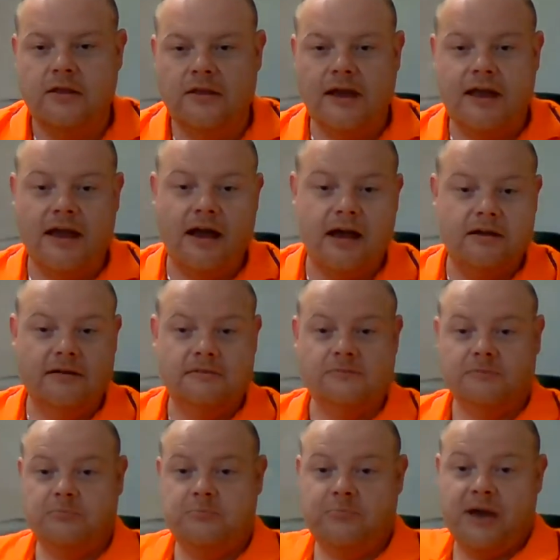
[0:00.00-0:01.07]
They are
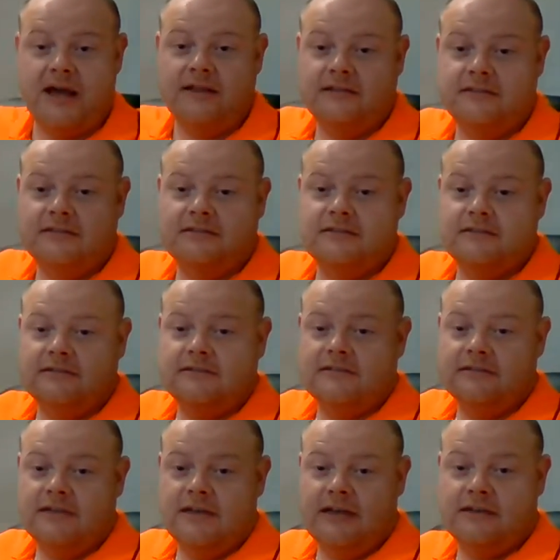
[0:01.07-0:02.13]
pallets
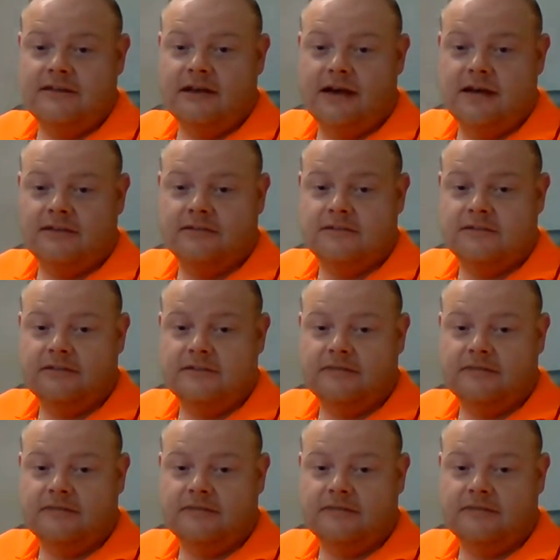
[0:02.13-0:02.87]
and cartons.